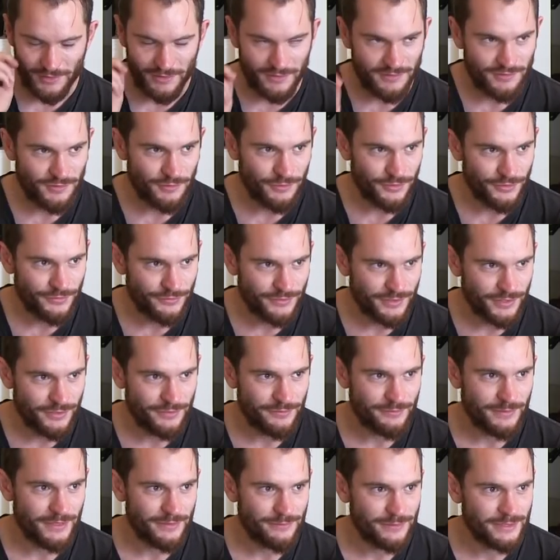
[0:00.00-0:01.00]
editorial note,
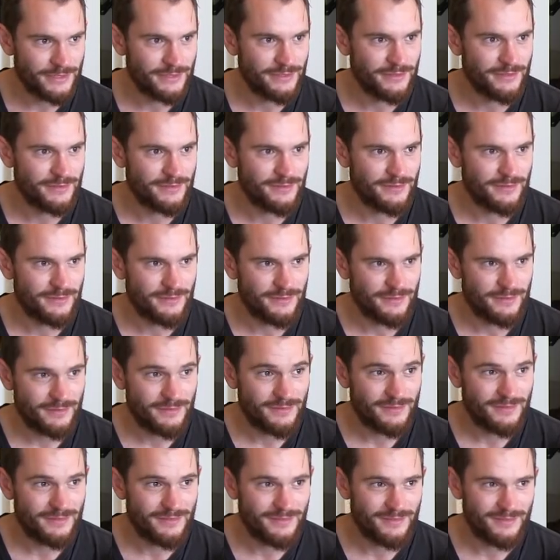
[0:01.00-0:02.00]
maybe.
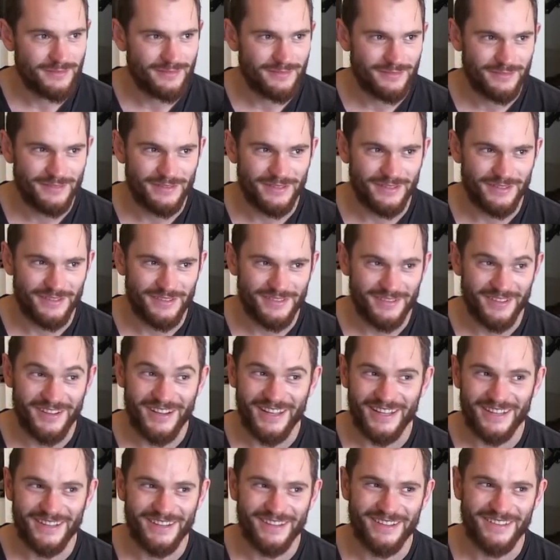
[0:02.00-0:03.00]
Yeah. In the
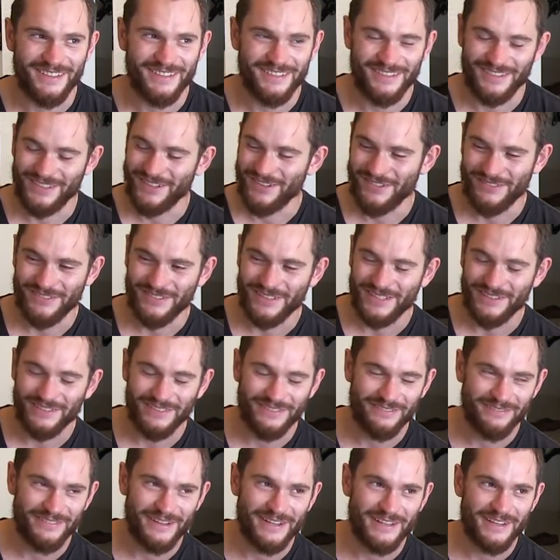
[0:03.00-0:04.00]
side that don't really
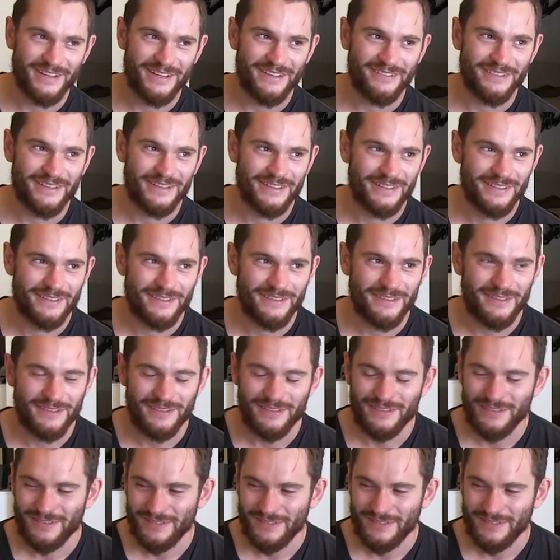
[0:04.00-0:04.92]
read anyway. Yeah,